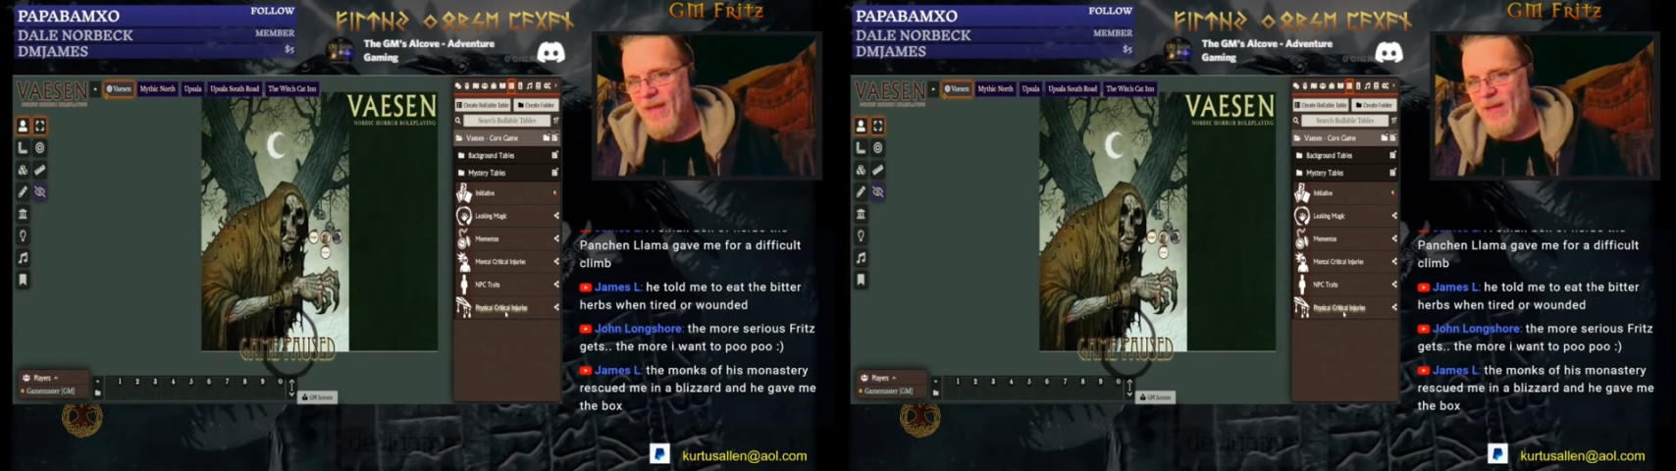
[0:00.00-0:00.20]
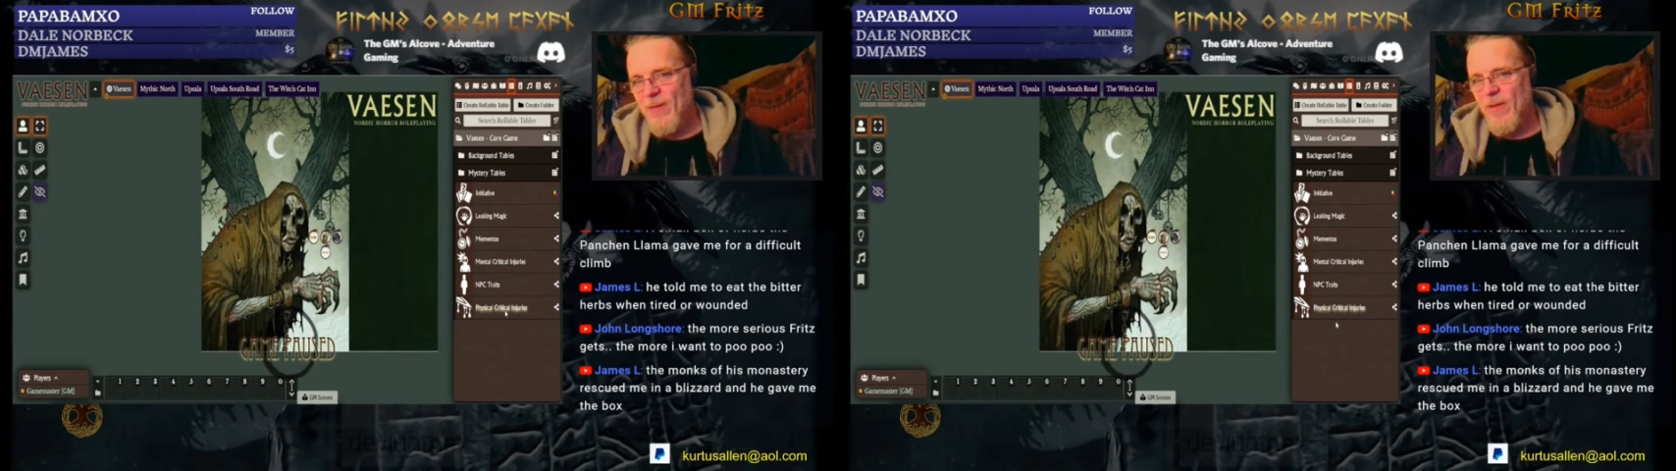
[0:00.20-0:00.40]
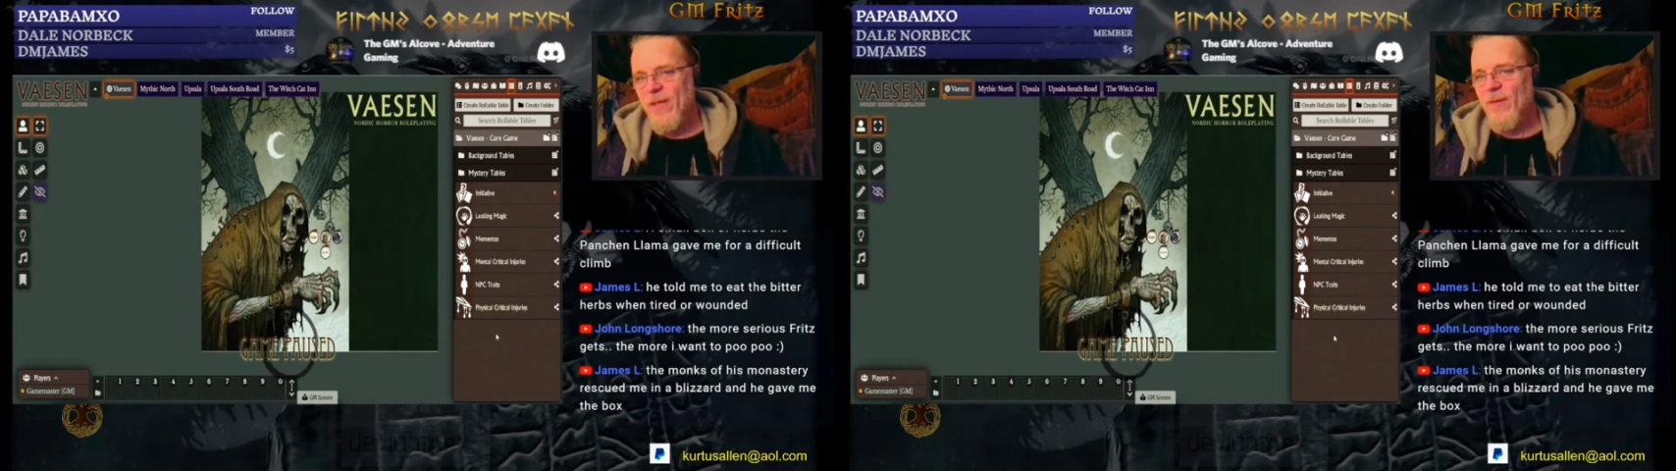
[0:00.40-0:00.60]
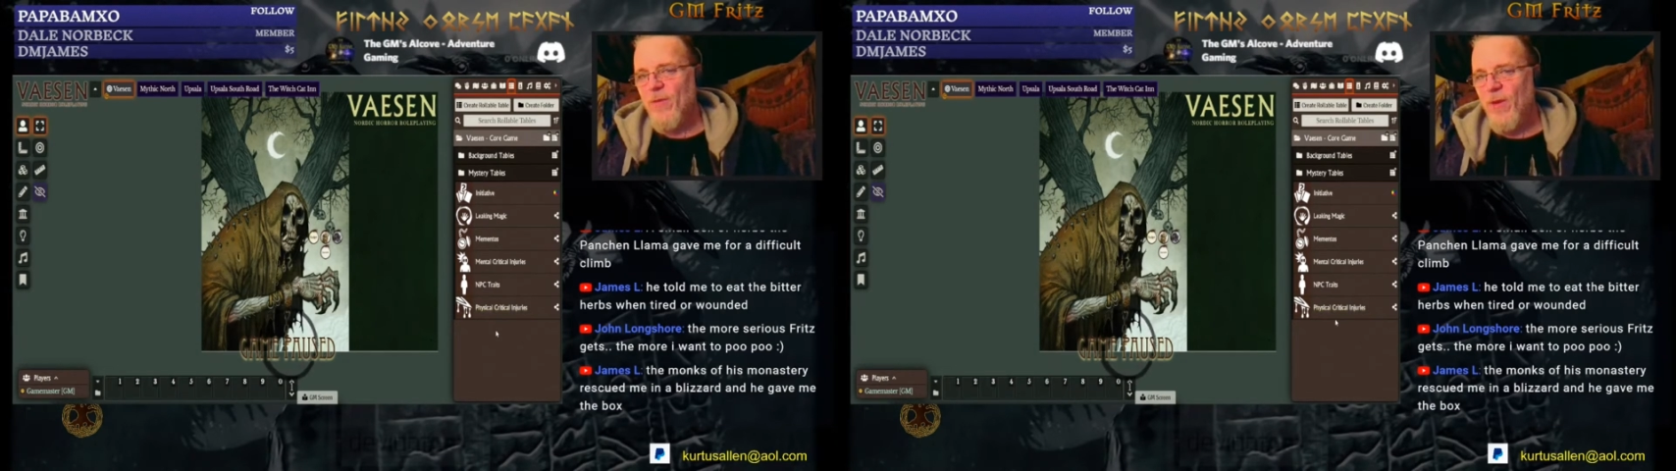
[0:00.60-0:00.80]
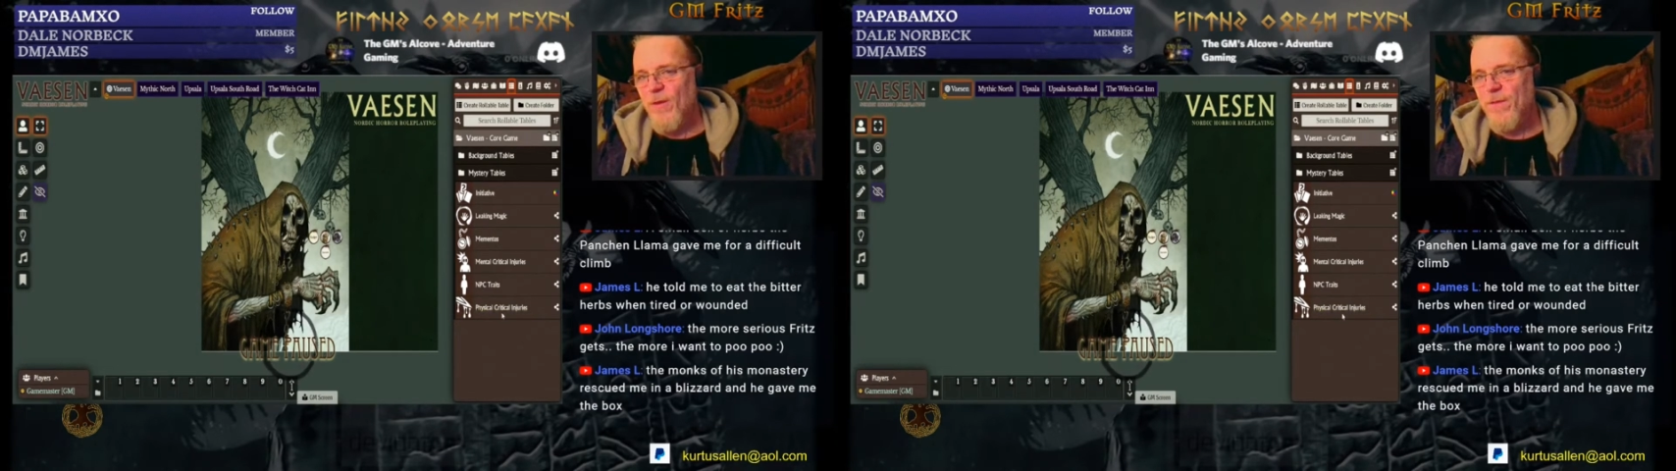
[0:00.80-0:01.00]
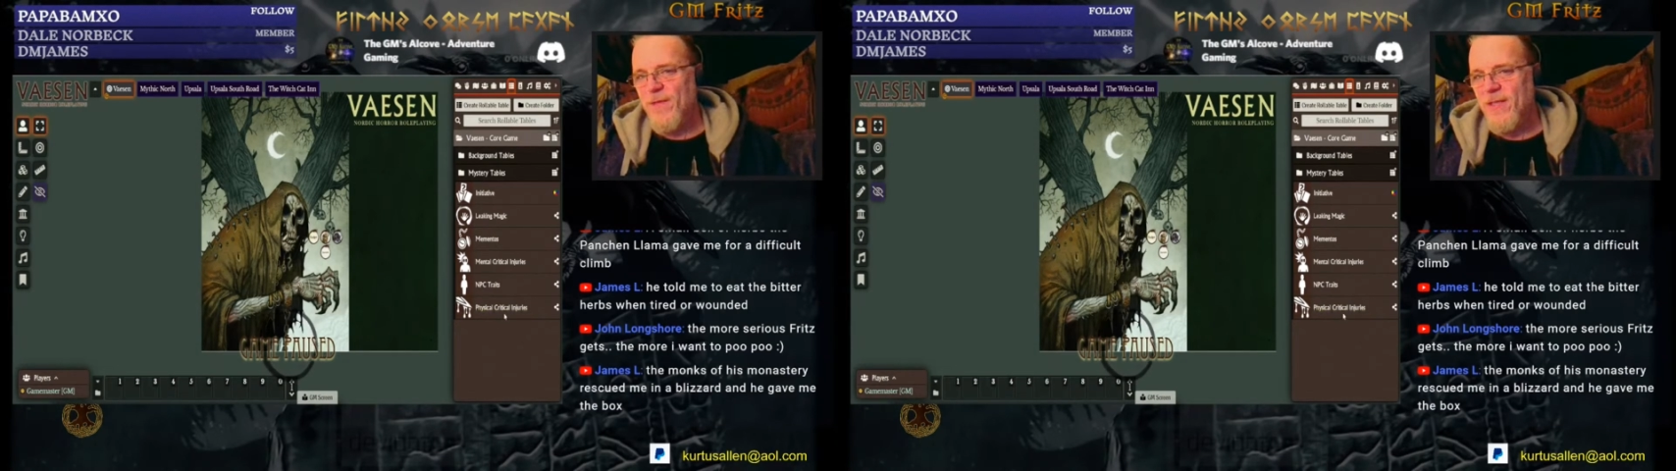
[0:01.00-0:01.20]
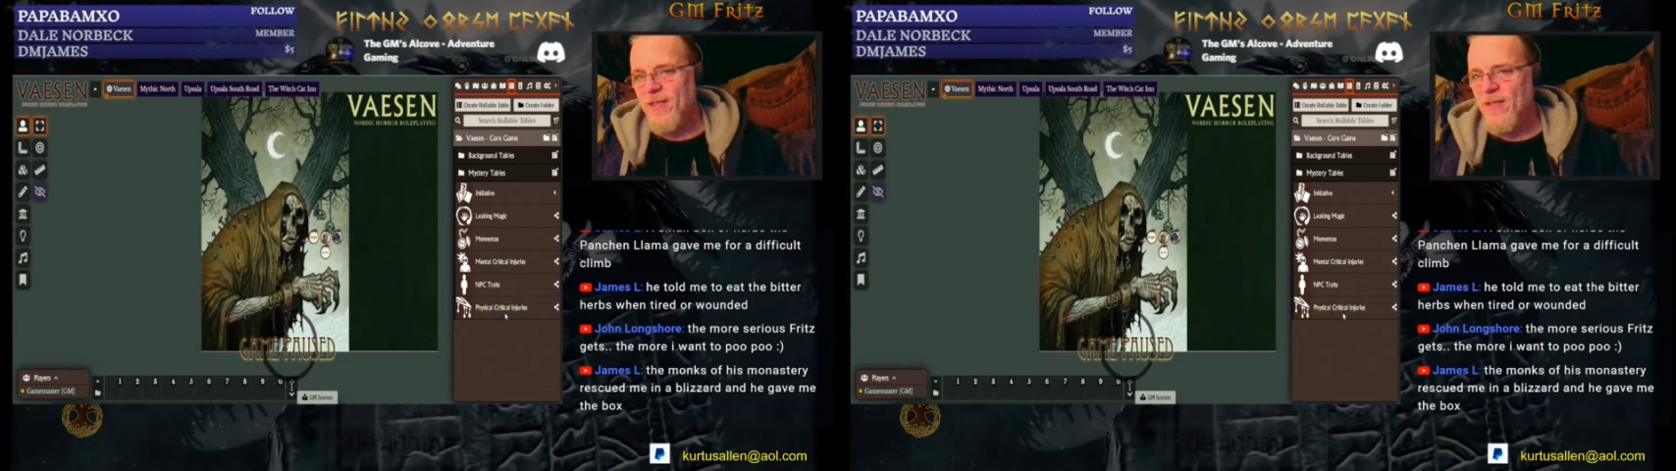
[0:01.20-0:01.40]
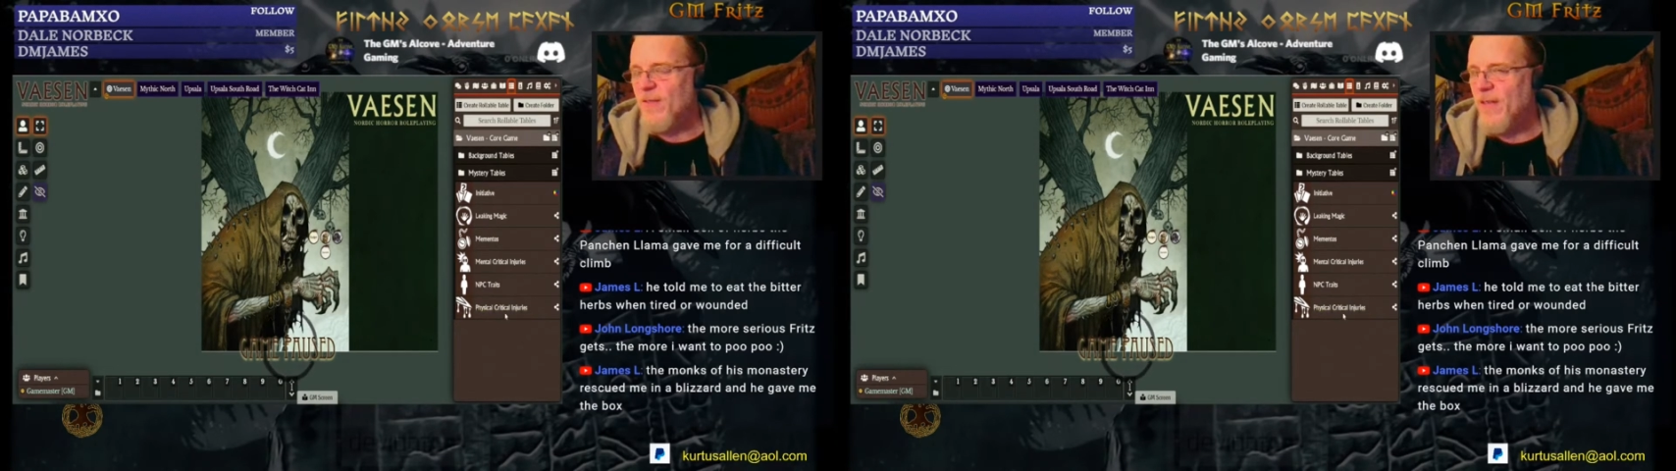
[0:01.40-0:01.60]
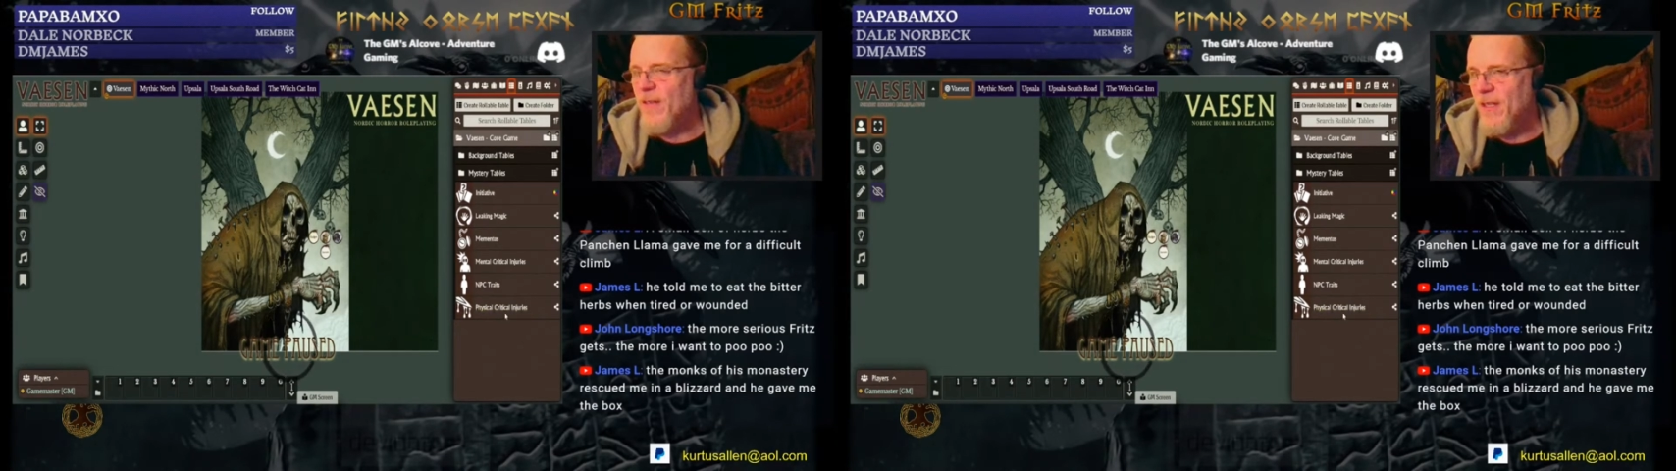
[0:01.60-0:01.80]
We're going to roll physical critical